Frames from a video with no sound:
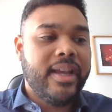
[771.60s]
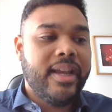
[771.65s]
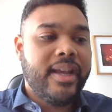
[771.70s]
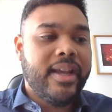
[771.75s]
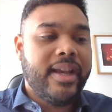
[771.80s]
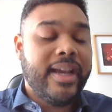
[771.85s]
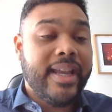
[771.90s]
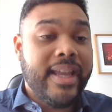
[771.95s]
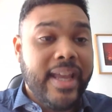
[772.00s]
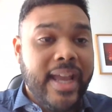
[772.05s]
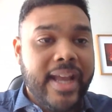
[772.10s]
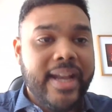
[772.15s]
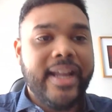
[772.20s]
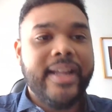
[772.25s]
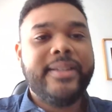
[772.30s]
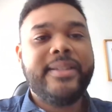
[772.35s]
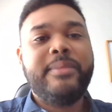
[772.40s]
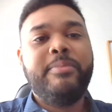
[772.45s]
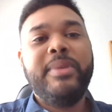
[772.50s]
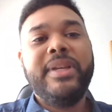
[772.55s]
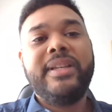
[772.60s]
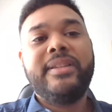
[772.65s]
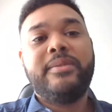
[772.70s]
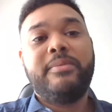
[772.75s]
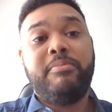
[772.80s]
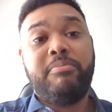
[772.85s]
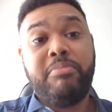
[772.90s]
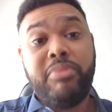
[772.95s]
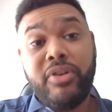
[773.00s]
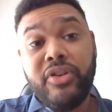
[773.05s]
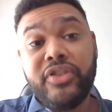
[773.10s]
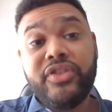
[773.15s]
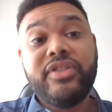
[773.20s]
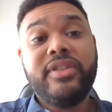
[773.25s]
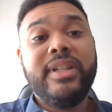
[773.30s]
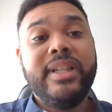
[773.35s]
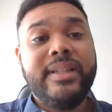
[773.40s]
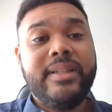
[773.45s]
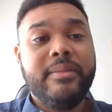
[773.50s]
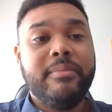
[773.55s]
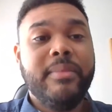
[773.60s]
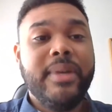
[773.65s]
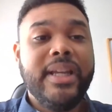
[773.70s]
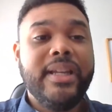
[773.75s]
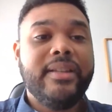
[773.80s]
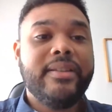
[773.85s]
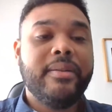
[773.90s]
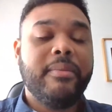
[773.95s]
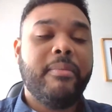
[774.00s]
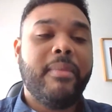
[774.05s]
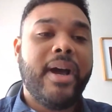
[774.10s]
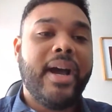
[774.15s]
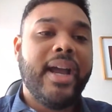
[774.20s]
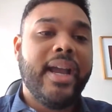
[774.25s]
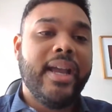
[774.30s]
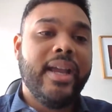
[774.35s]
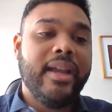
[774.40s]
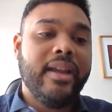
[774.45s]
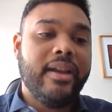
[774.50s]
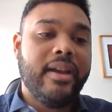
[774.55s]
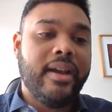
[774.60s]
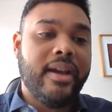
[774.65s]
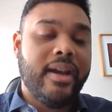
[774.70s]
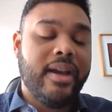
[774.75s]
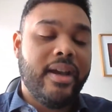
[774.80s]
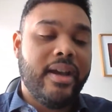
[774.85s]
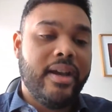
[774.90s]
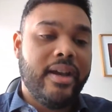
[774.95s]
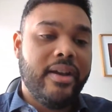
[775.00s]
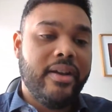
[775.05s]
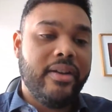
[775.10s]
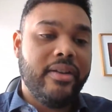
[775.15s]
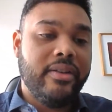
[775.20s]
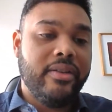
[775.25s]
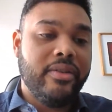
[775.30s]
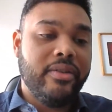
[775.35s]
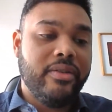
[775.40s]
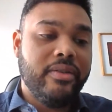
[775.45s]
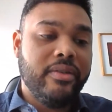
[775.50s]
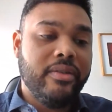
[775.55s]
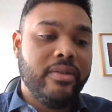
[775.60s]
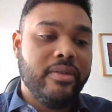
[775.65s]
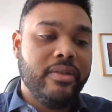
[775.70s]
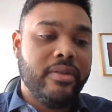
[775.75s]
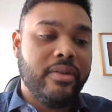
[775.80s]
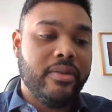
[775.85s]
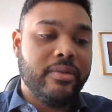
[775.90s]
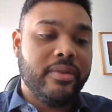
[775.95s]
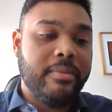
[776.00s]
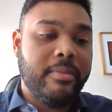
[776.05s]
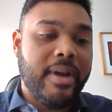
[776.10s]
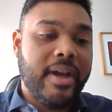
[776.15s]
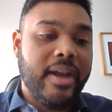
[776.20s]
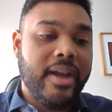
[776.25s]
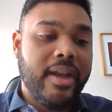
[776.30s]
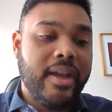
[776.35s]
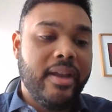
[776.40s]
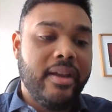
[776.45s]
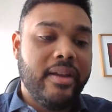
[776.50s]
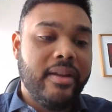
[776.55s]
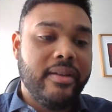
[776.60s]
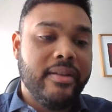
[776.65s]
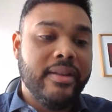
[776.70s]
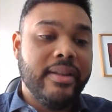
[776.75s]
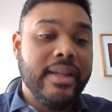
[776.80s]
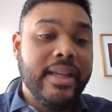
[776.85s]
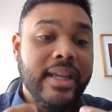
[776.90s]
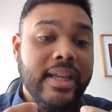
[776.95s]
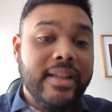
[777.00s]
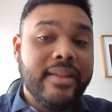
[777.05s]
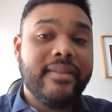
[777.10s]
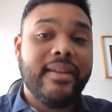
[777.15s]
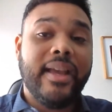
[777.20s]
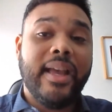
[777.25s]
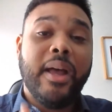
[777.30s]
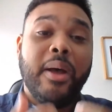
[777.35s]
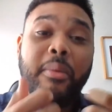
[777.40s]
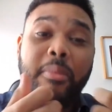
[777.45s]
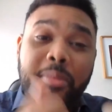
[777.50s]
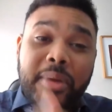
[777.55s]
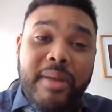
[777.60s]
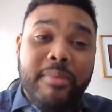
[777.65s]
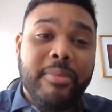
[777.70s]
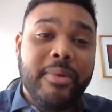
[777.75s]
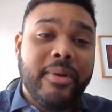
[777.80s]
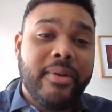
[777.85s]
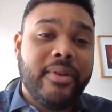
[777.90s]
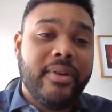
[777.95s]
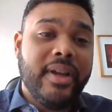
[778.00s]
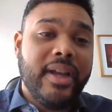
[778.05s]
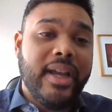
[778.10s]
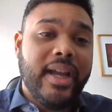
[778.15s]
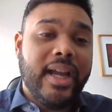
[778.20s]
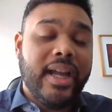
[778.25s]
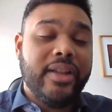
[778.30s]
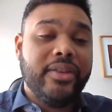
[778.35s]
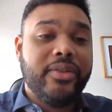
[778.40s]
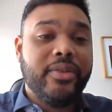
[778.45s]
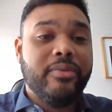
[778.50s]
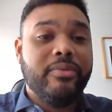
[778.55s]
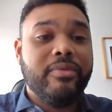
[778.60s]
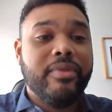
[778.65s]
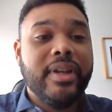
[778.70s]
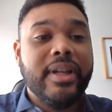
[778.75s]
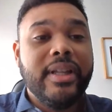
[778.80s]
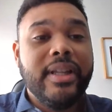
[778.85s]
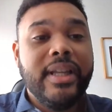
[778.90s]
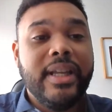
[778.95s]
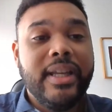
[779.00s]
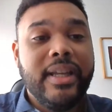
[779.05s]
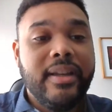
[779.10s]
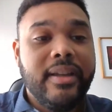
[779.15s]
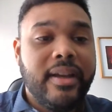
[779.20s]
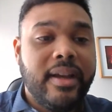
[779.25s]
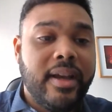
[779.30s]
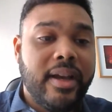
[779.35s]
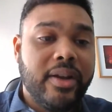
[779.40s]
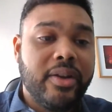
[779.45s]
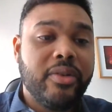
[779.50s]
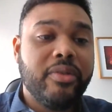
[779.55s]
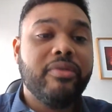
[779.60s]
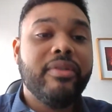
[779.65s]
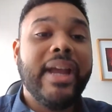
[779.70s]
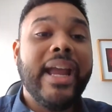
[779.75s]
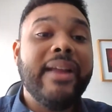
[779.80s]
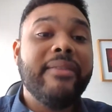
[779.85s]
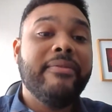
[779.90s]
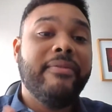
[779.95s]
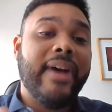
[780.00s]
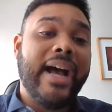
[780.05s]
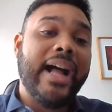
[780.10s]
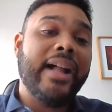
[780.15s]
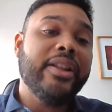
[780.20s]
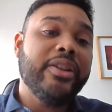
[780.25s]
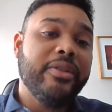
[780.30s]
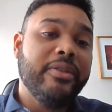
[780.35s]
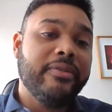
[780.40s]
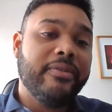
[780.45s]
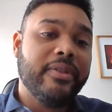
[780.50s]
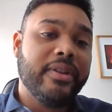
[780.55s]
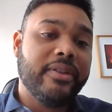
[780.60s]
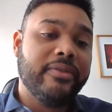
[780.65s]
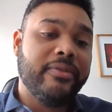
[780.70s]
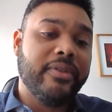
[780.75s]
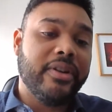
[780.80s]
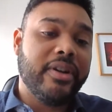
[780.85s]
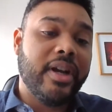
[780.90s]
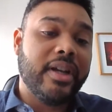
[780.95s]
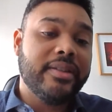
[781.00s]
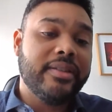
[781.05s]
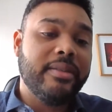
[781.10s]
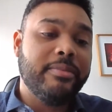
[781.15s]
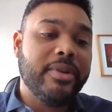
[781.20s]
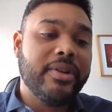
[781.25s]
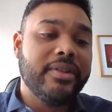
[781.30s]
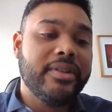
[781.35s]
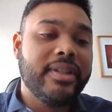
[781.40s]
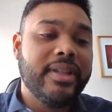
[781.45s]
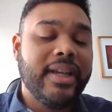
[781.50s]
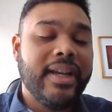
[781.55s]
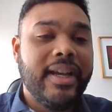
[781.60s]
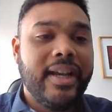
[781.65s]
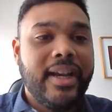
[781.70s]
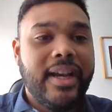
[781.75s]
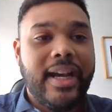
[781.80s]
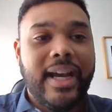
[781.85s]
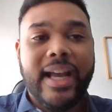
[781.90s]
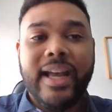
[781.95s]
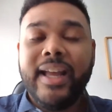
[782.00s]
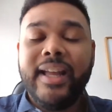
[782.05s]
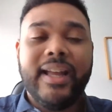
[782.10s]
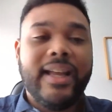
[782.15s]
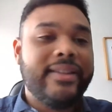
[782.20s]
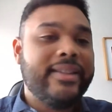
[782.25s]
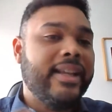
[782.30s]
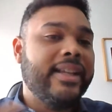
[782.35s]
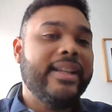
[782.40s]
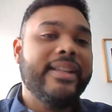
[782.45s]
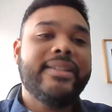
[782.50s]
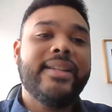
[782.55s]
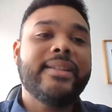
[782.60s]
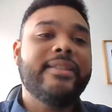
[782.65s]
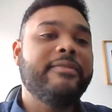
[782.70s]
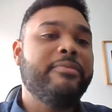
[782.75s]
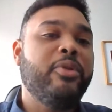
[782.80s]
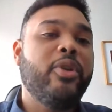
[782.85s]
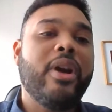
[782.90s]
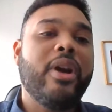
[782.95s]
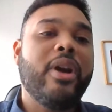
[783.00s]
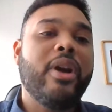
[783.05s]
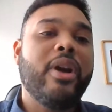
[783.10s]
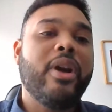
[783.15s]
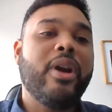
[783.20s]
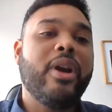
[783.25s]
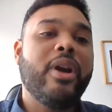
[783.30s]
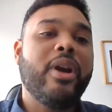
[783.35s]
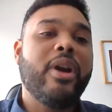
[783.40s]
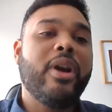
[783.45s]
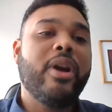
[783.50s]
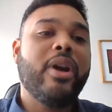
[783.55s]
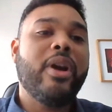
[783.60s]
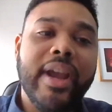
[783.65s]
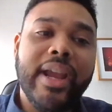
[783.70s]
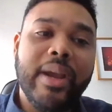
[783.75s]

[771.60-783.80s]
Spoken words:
again, it speaks personally to me, to my, you know, to my need to help people and to really create value for customers. An incentive program is a great way